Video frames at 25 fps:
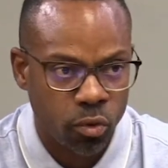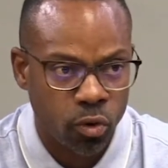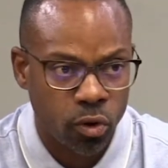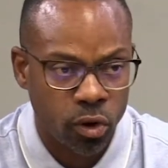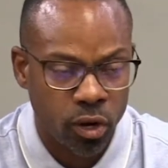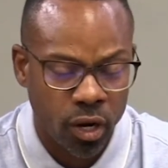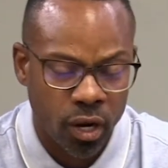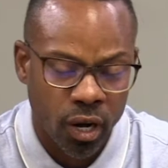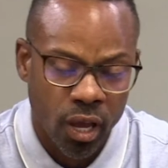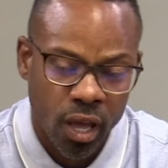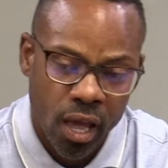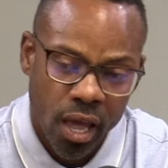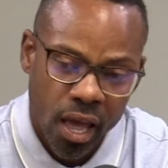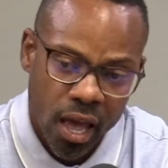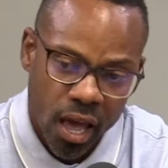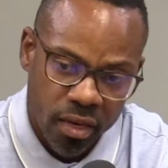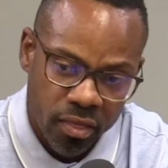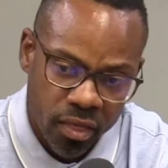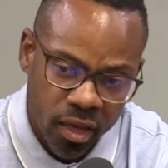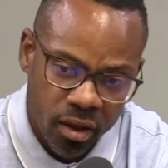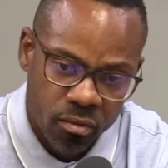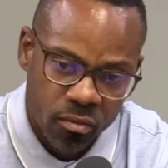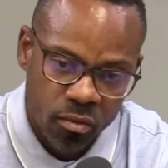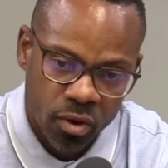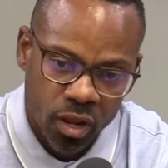important. Mm-hmm.
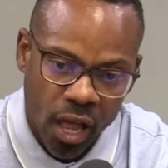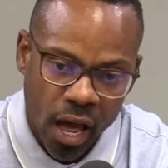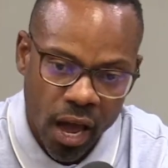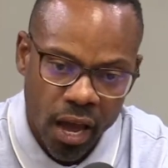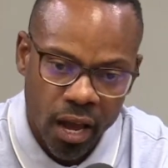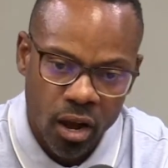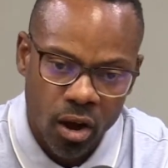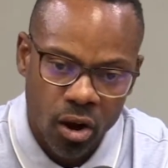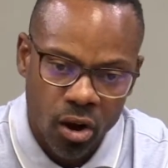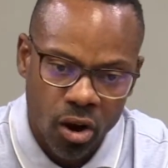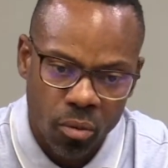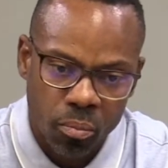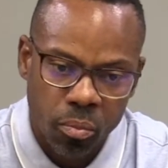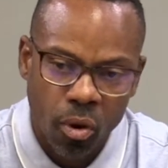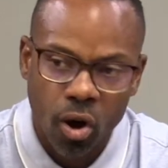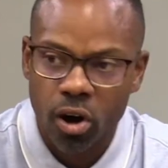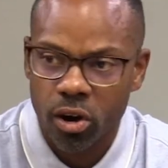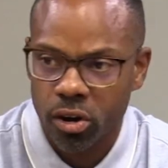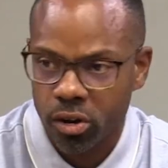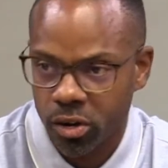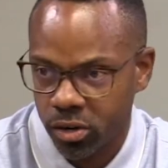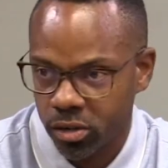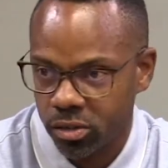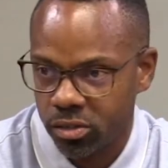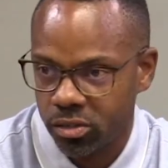And then relying on our
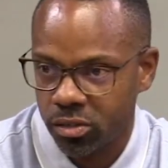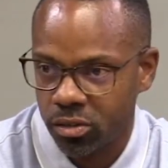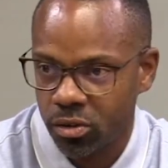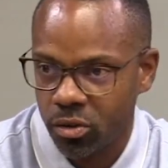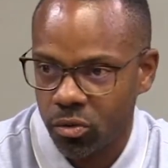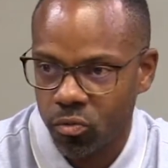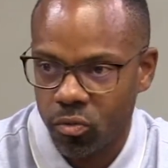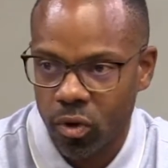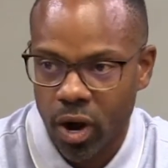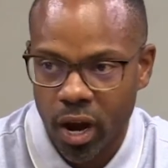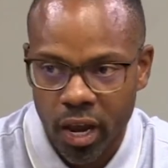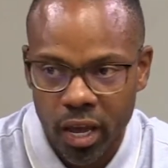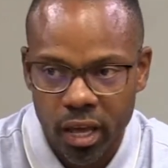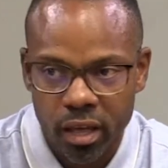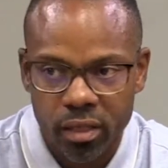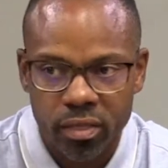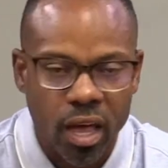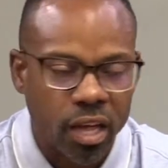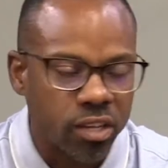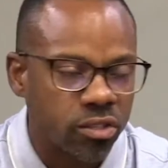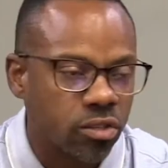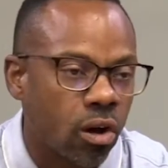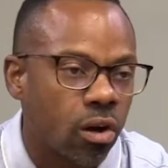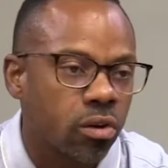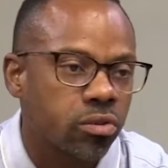partners, right? Mm-hmm.
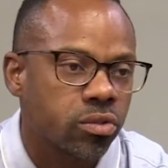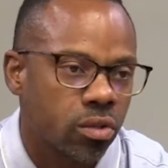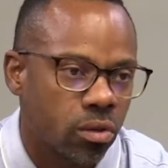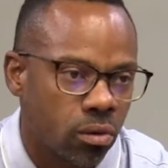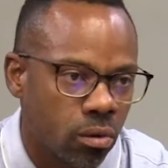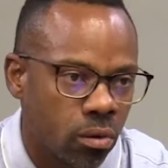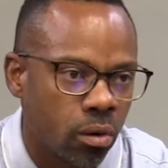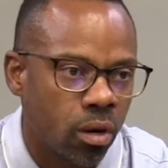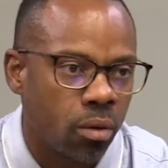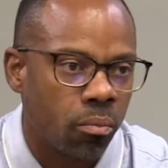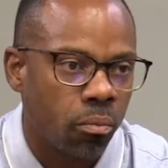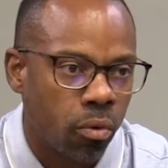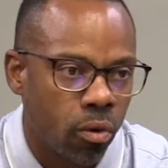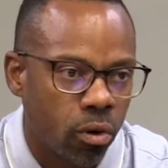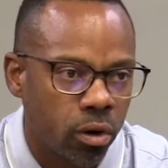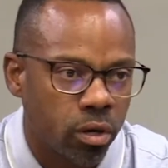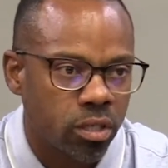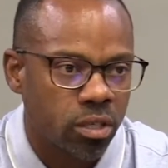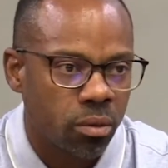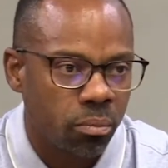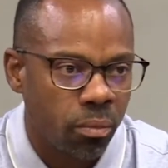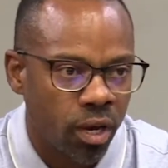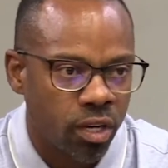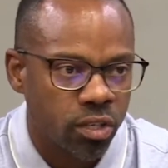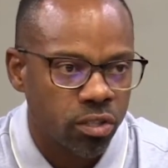That's also
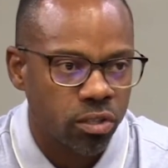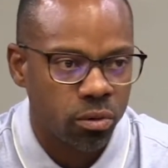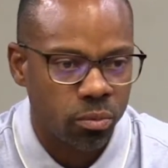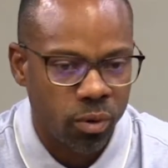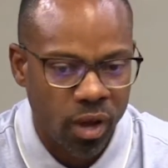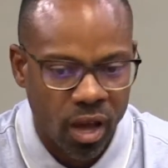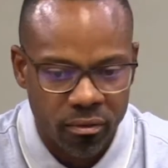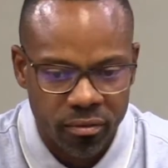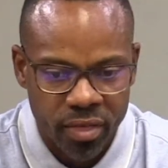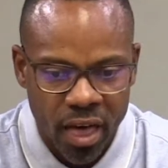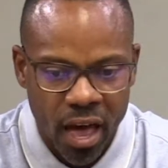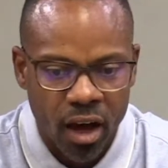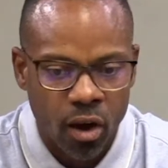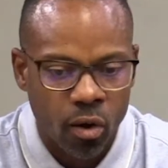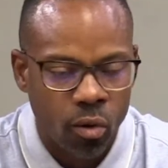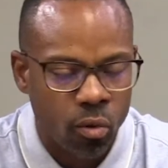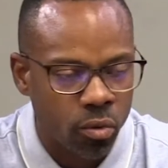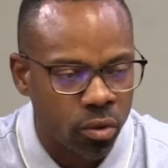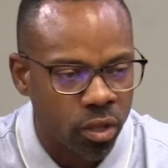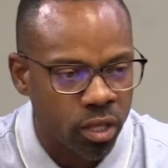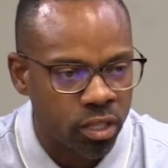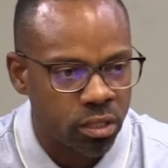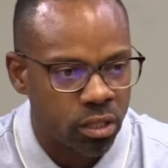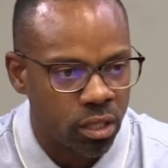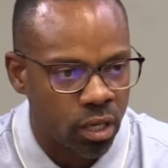important to make sure we have that
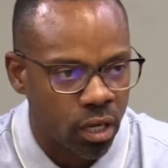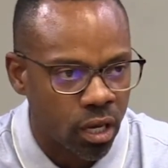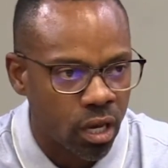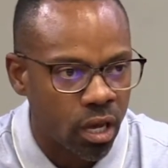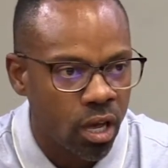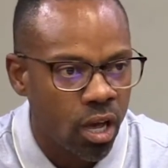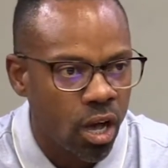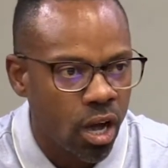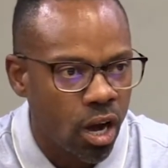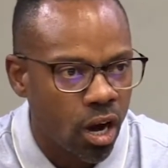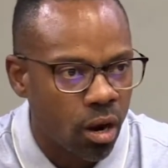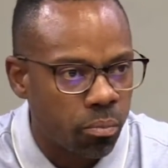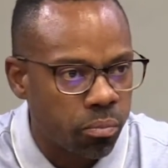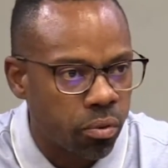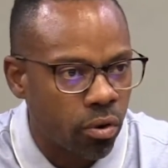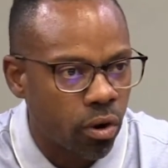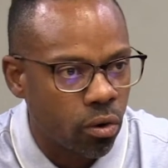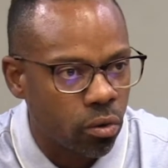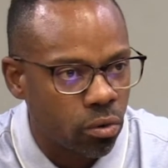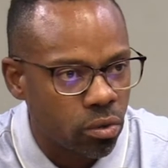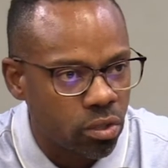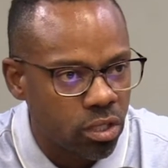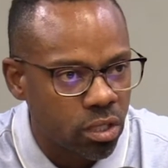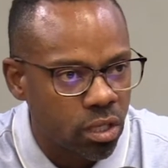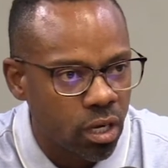holistic
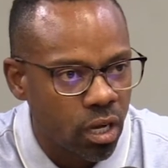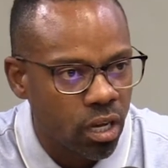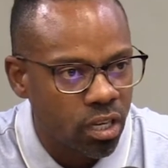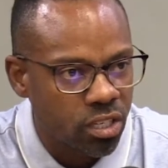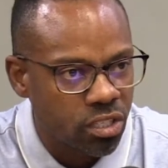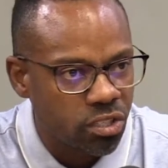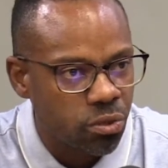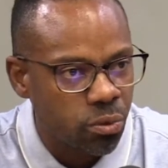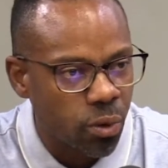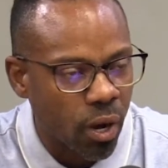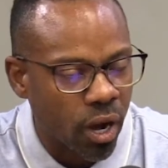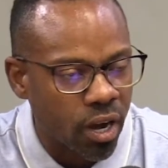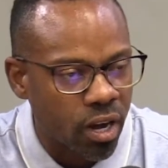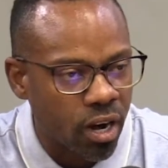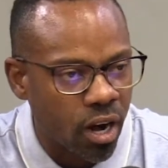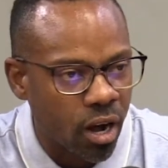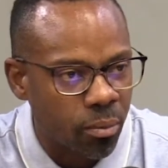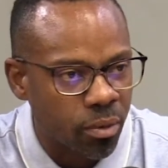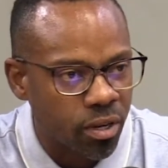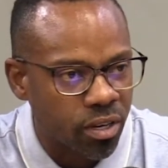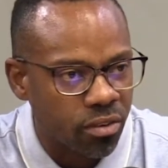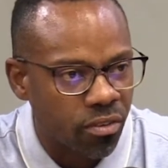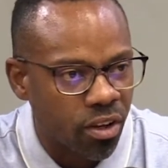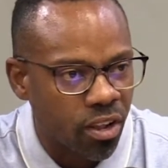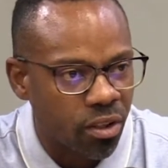approach to
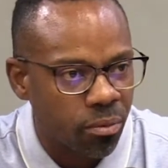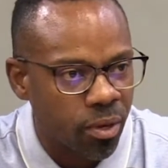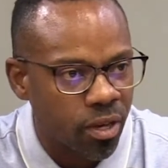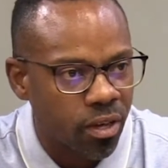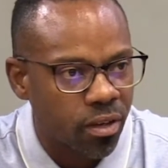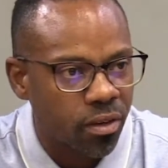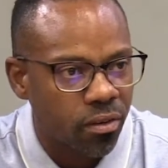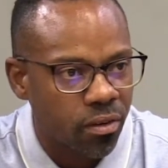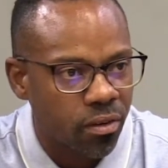economic development.